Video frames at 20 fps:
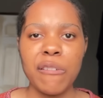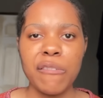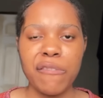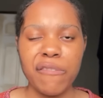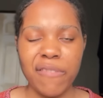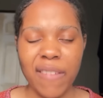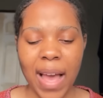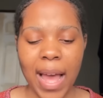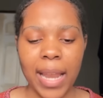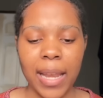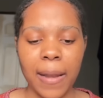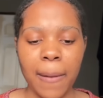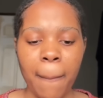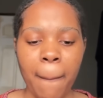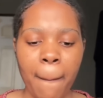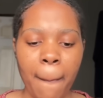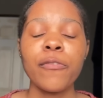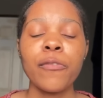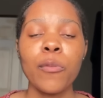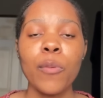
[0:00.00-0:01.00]
FAL.
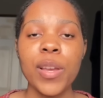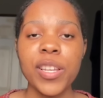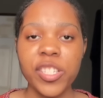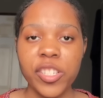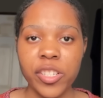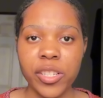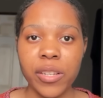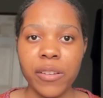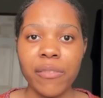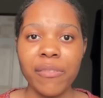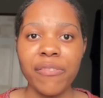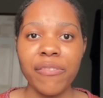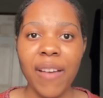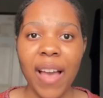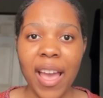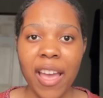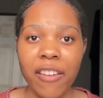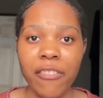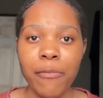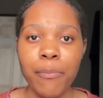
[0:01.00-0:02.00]
Question
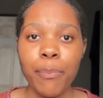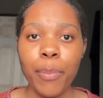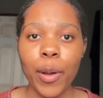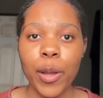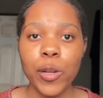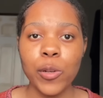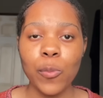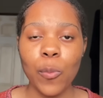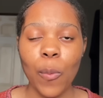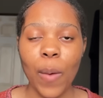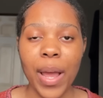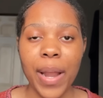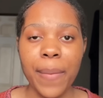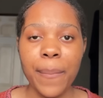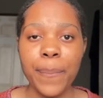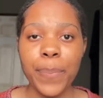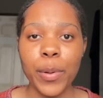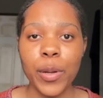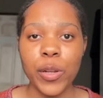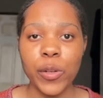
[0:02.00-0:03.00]

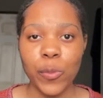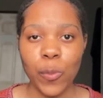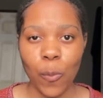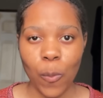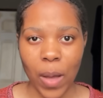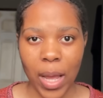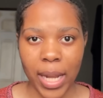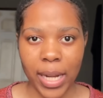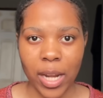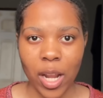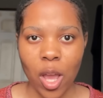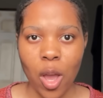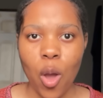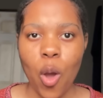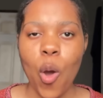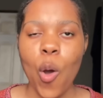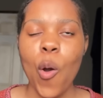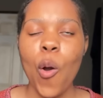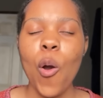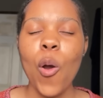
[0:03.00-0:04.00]
5.1.1
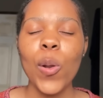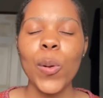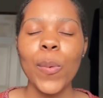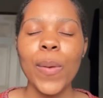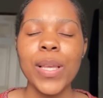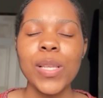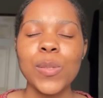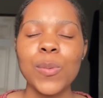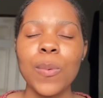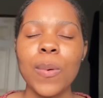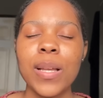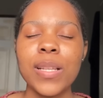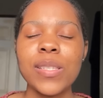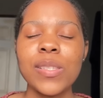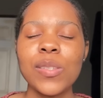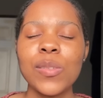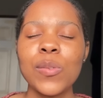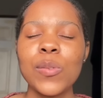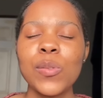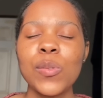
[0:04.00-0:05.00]
always wants
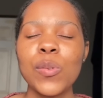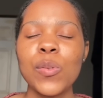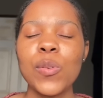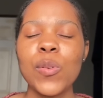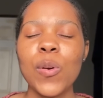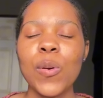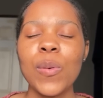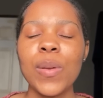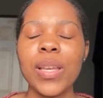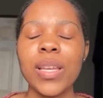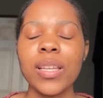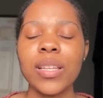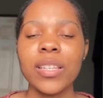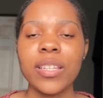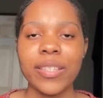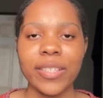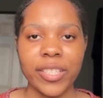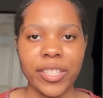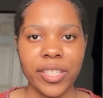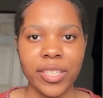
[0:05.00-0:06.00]
you to know
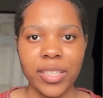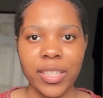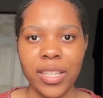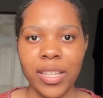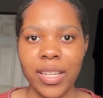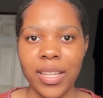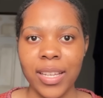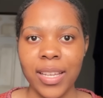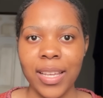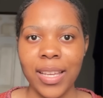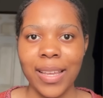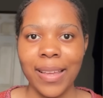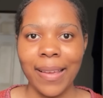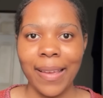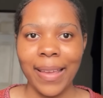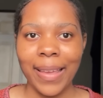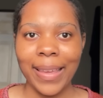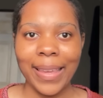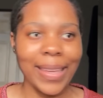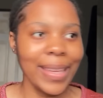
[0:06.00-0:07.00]
English.
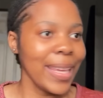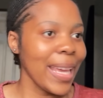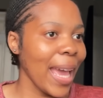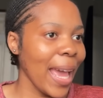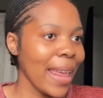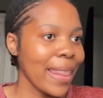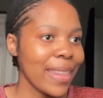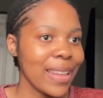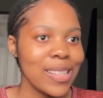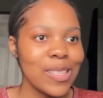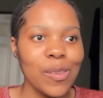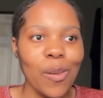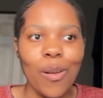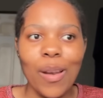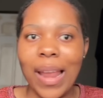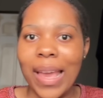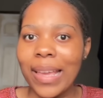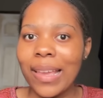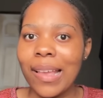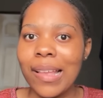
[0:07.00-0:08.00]
Here, that's all
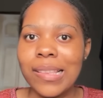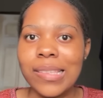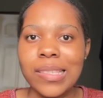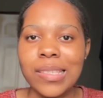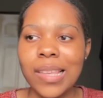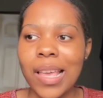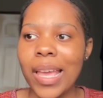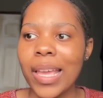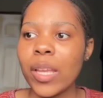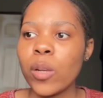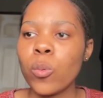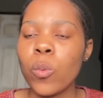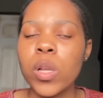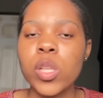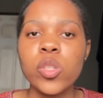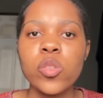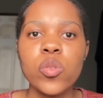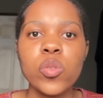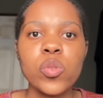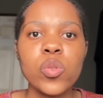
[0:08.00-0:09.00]
I can say. It wants
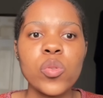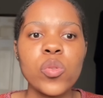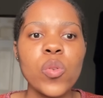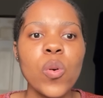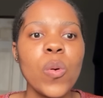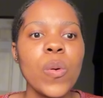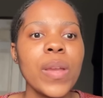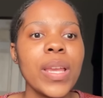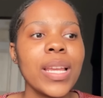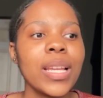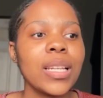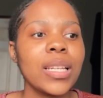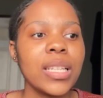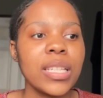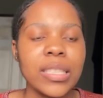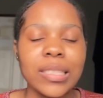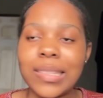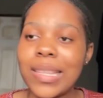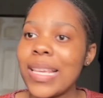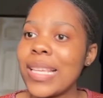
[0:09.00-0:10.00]
you to know
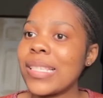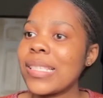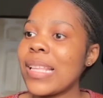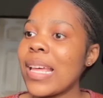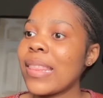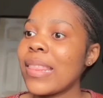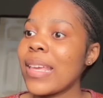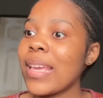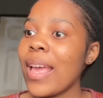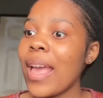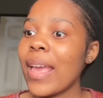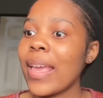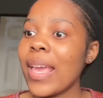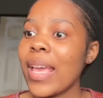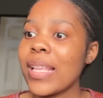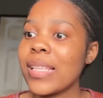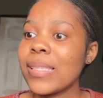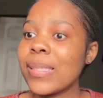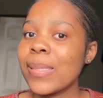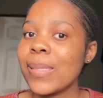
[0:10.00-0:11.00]
English. There's nothing I
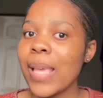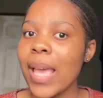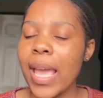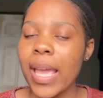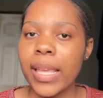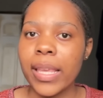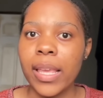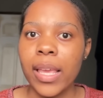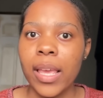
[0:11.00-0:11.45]
can say.